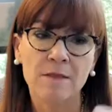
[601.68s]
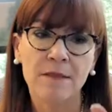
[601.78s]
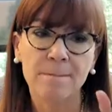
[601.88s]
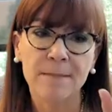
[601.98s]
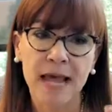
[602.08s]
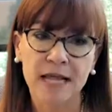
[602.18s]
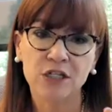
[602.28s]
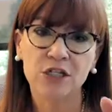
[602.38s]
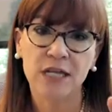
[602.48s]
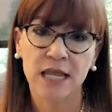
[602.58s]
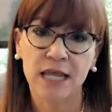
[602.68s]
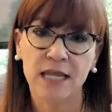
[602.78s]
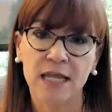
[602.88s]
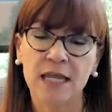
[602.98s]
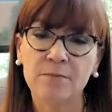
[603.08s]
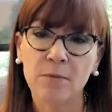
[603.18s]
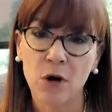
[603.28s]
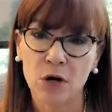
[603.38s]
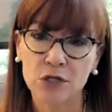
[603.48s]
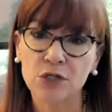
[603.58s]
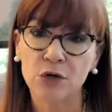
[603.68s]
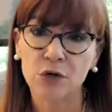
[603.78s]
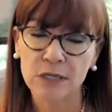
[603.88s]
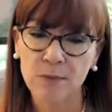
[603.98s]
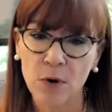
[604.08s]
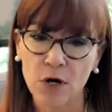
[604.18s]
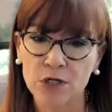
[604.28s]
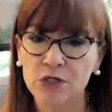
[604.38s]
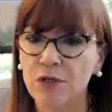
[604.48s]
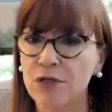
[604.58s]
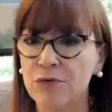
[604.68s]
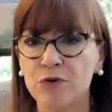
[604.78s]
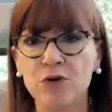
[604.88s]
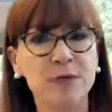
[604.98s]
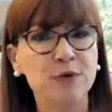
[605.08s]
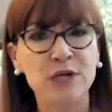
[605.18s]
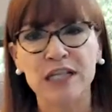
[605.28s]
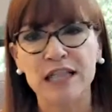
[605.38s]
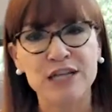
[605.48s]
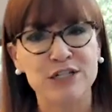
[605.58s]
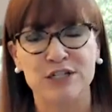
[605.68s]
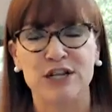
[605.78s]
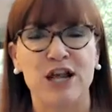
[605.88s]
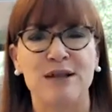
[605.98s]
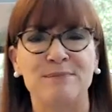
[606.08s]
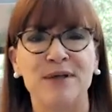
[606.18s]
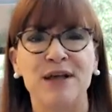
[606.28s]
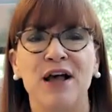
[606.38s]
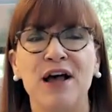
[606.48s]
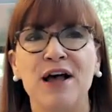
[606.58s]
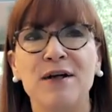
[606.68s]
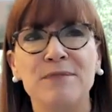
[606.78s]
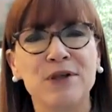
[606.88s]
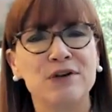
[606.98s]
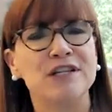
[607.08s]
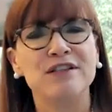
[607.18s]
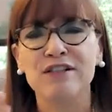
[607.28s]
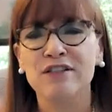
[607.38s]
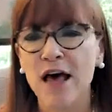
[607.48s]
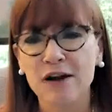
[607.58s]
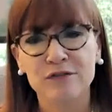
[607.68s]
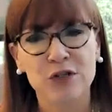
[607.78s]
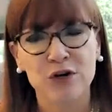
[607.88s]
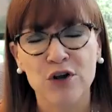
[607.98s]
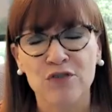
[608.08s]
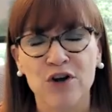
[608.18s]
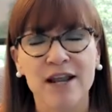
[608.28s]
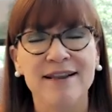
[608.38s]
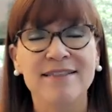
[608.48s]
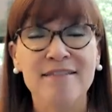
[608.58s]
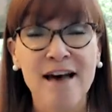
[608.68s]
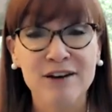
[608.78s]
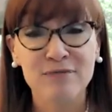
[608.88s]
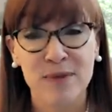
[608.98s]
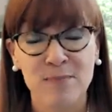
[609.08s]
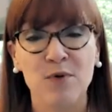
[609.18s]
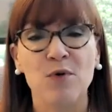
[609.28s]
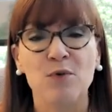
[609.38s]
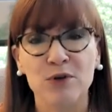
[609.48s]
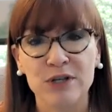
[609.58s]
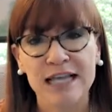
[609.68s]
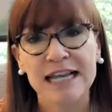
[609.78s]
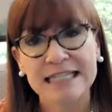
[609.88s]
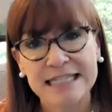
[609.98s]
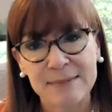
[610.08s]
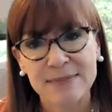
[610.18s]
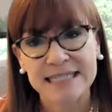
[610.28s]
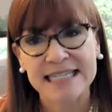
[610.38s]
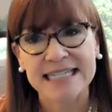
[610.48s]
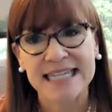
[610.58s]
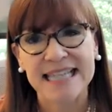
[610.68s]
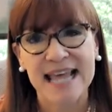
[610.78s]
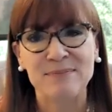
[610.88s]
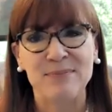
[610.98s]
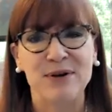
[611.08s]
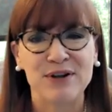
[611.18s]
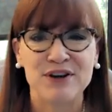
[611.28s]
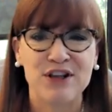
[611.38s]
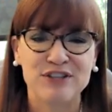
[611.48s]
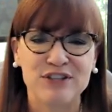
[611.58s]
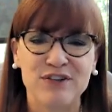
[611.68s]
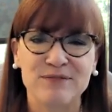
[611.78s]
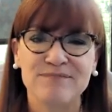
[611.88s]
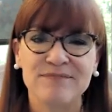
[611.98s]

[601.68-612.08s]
the match day in March, early March, through matriculation time. There is a lot of turnover, and a lot of people will get acceptances in that period also.